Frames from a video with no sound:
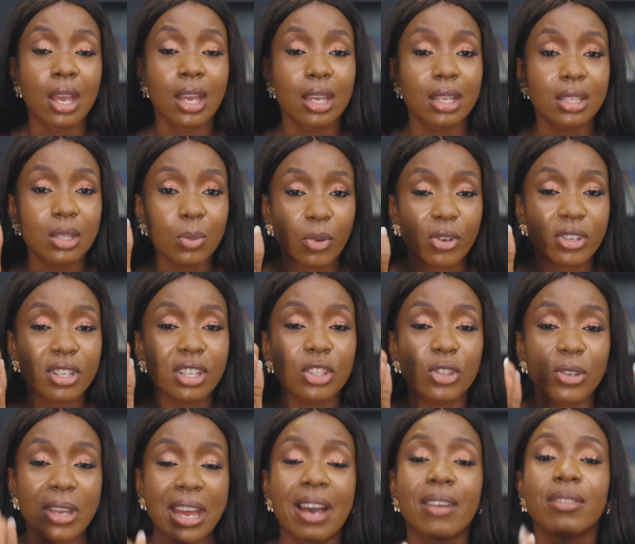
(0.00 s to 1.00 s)
It's important
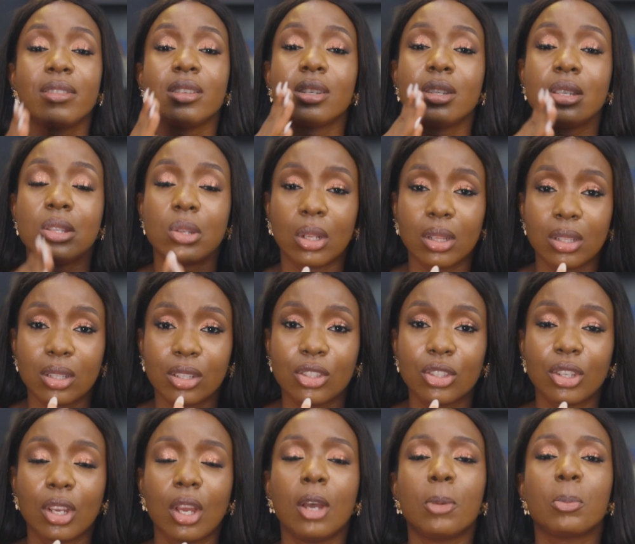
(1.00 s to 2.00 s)
you have this
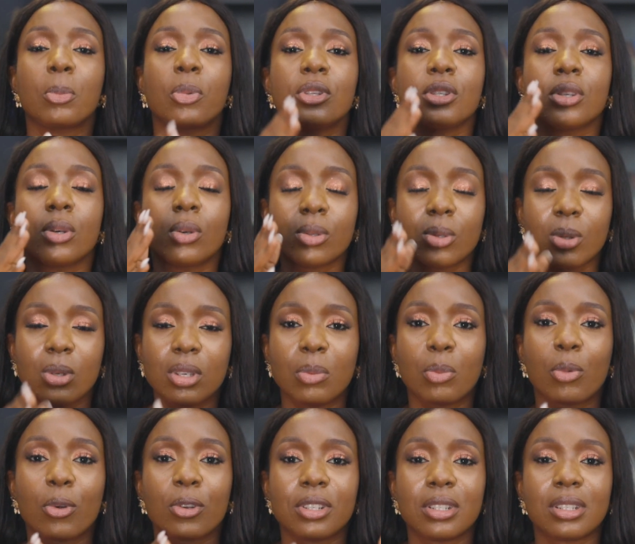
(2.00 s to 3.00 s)
knowledge, but it's also
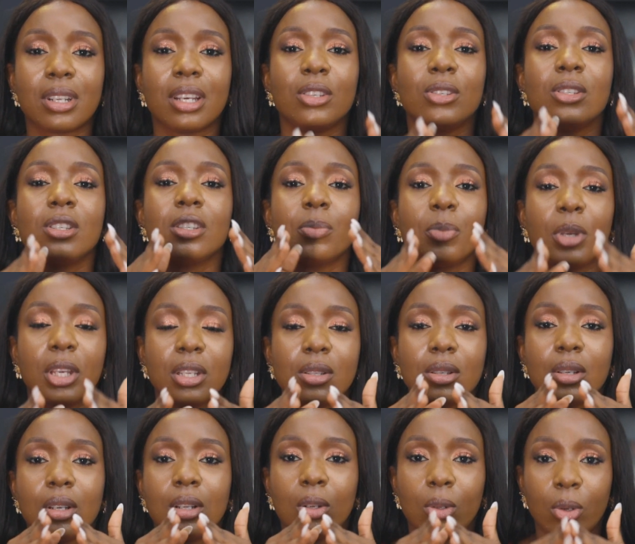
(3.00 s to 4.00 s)
important that you speak
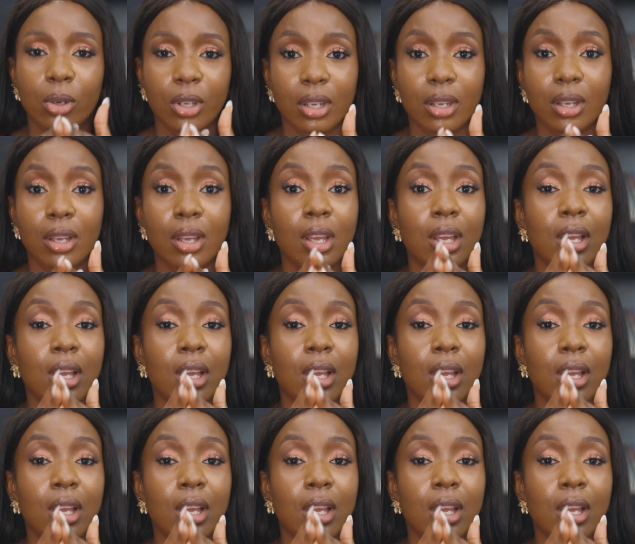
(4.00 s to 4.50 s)
to a lawyer.